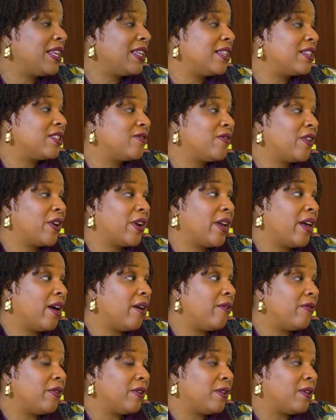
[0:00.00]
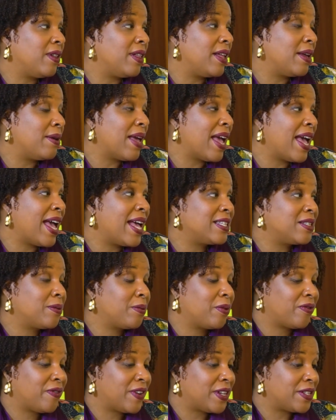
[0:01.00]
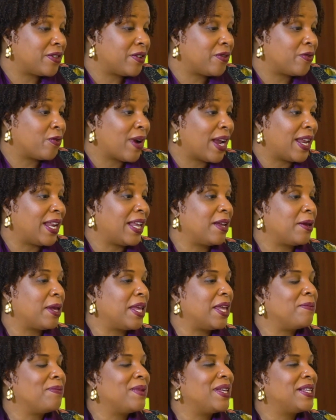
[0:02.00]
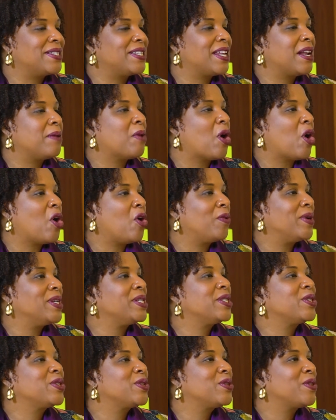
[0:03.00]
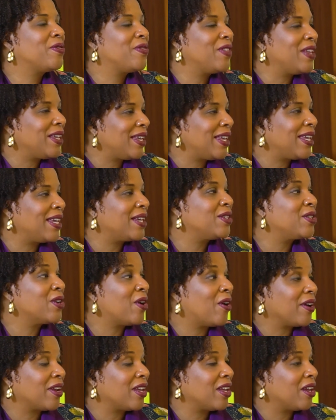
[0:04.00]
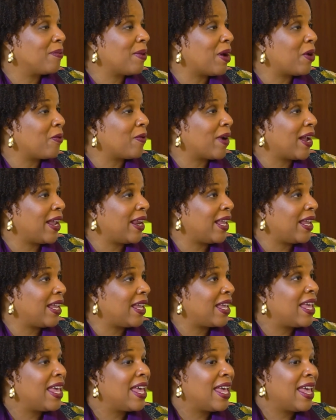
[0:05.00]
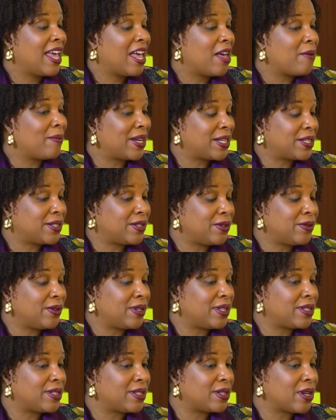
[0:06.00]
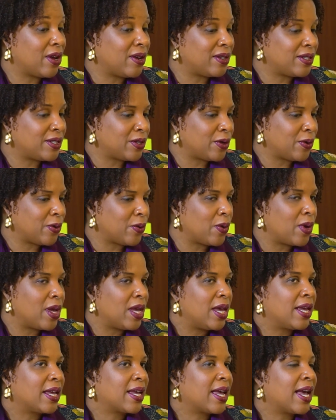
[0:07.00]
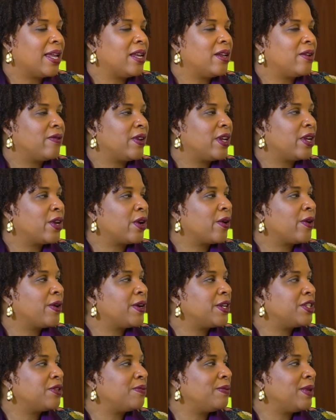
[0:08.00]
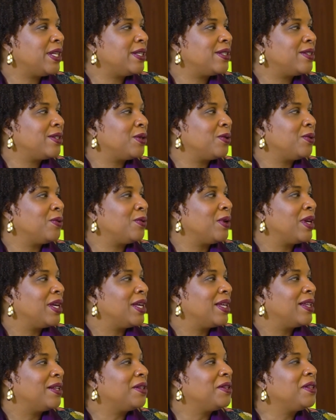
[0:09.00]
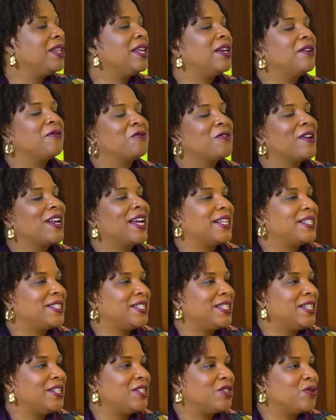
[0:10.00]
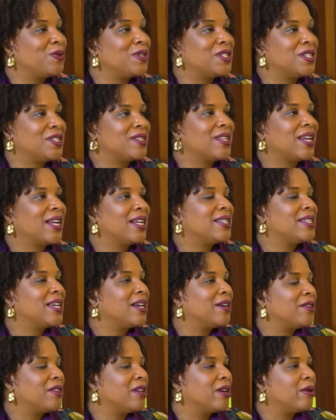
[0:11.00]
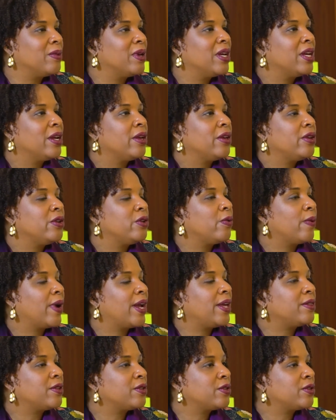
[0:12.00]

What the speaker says: thing that's very helpful as a professor of writing, it means that I'm always thinking and talking about writing, and my students also kind of encourage me to live what I teach, which is that I tell them, you write